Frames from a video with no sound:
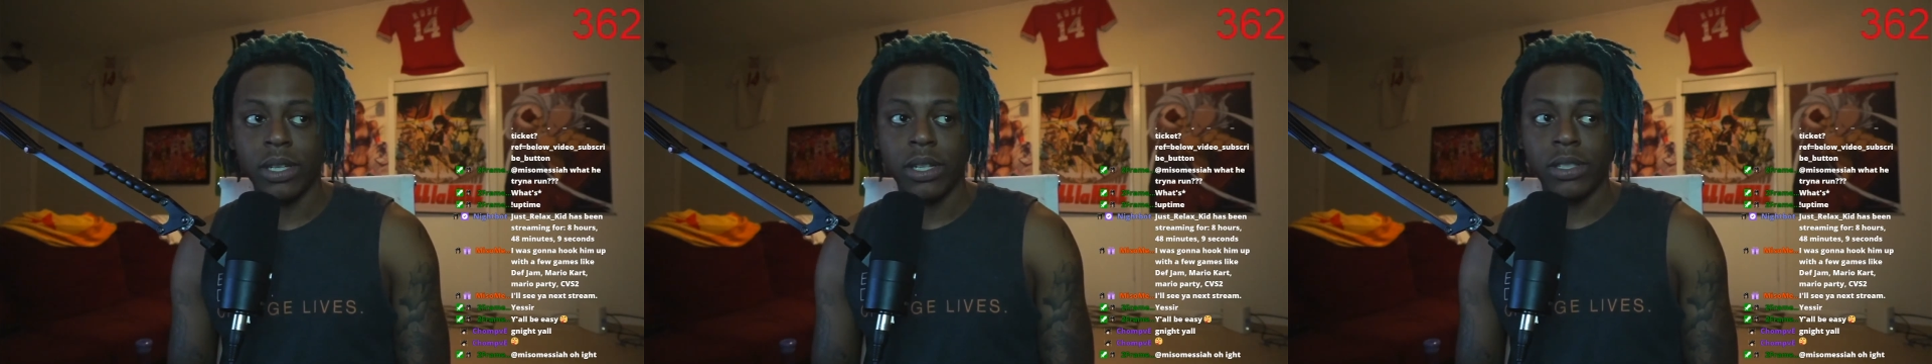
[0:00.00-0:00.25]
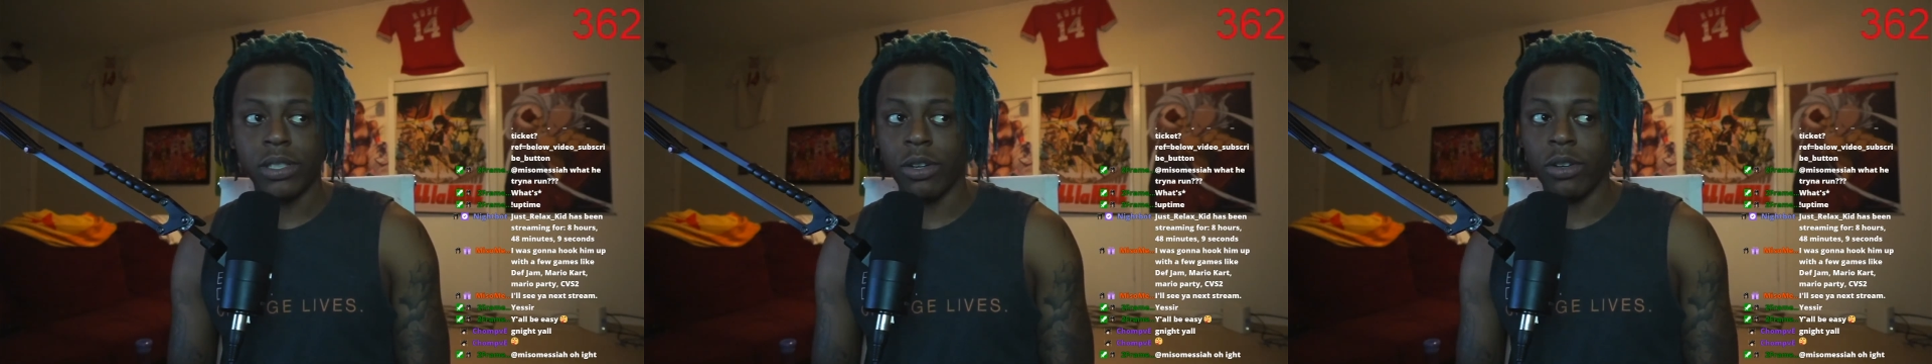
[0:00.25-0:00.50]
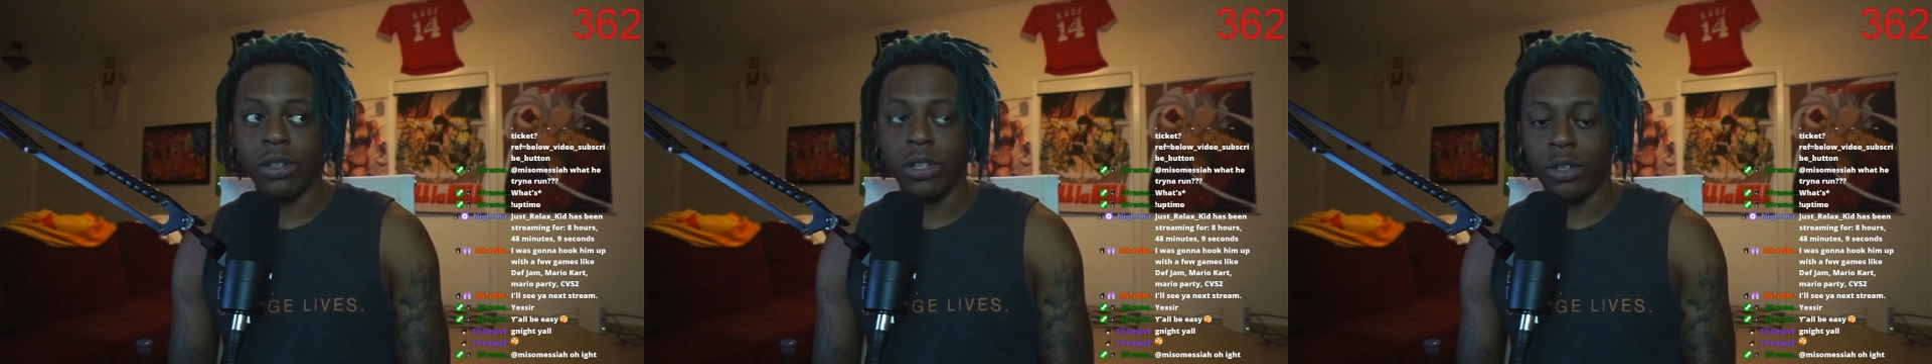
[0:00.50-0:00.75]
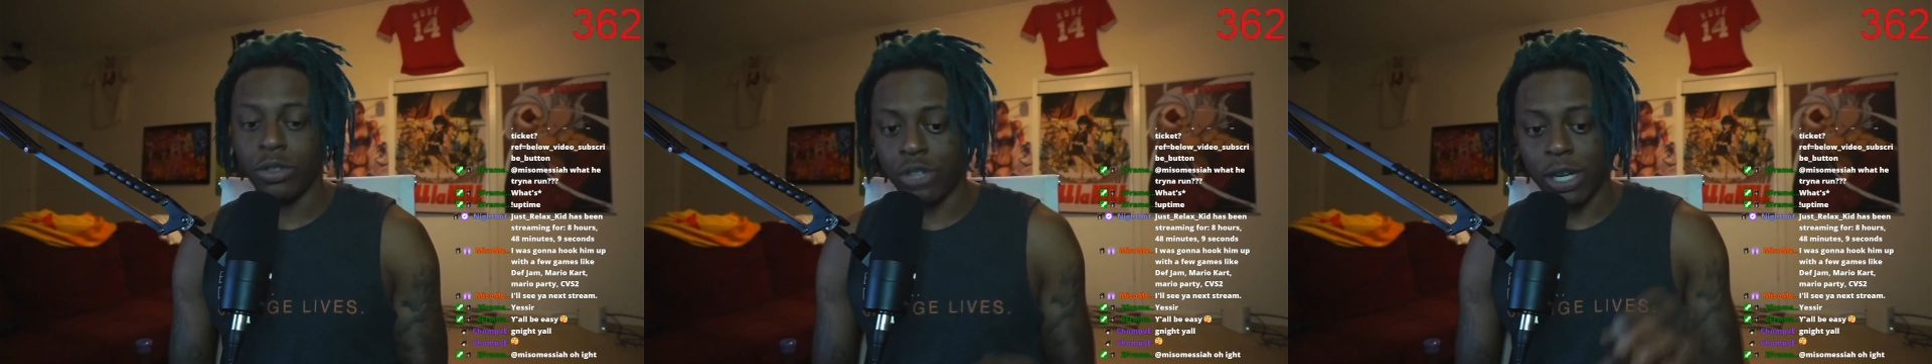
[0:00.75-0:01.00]
So
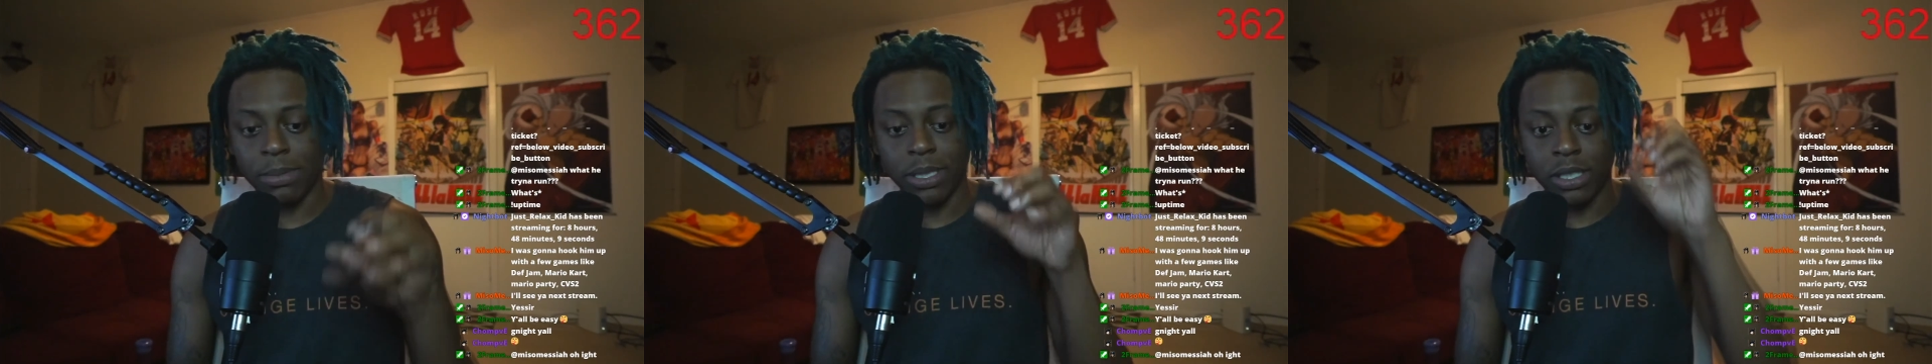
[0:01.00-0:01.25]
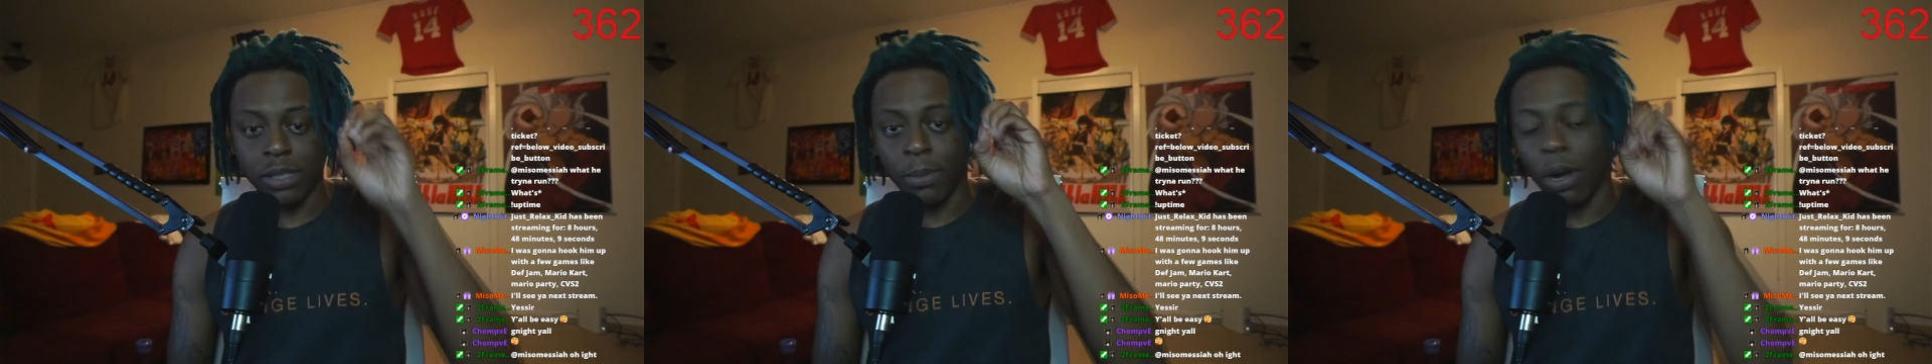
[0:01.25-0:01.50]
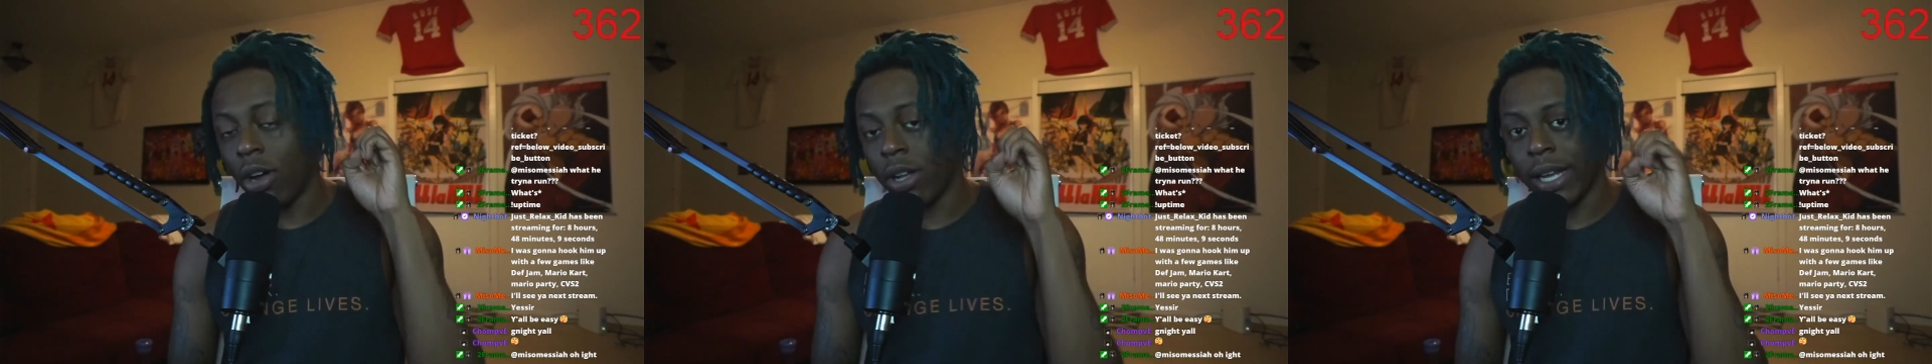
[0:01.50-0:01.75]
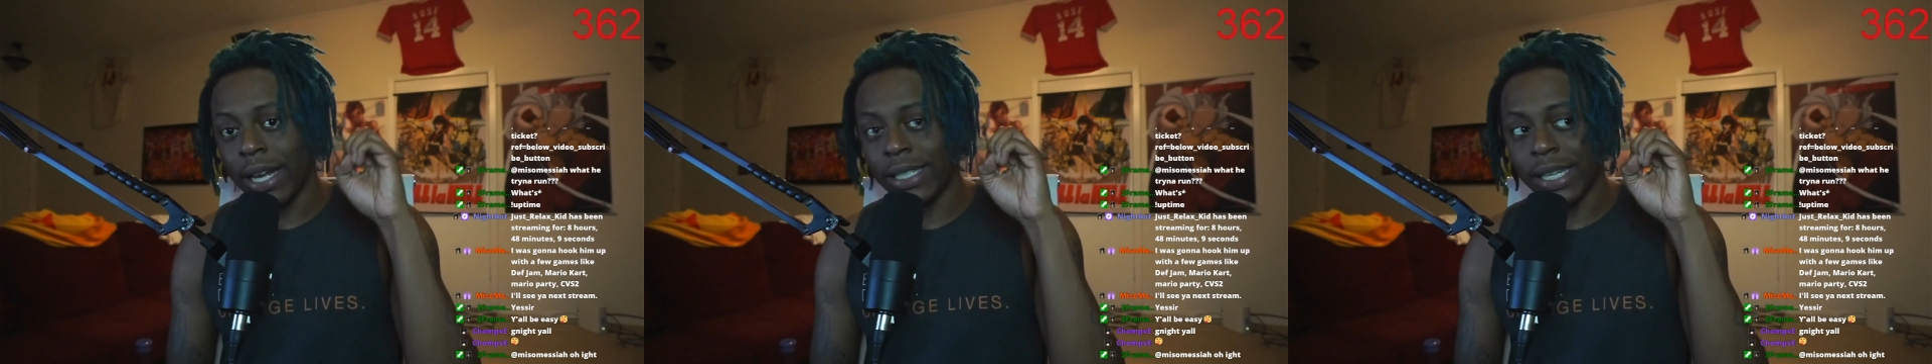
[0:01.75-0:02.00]
you drop this small
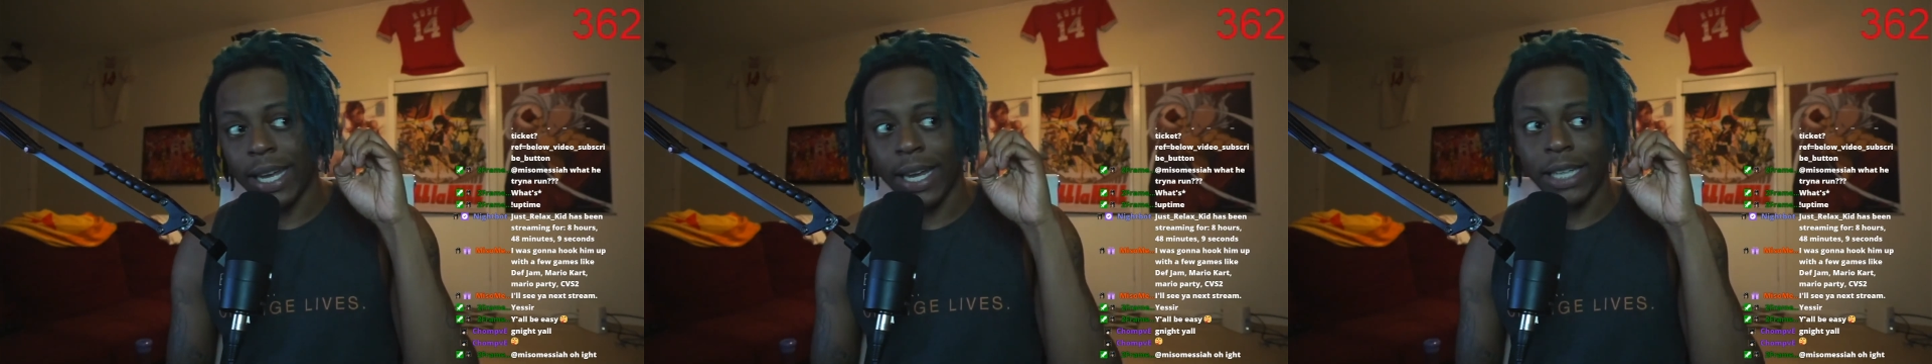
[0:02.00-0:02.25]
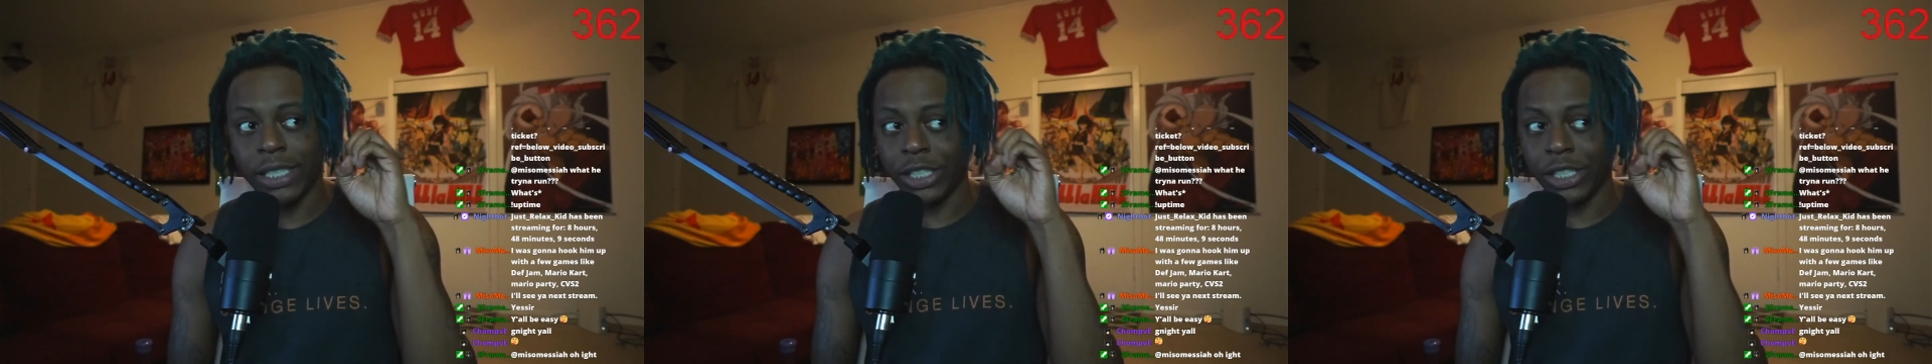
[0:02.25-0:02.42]
ass cast,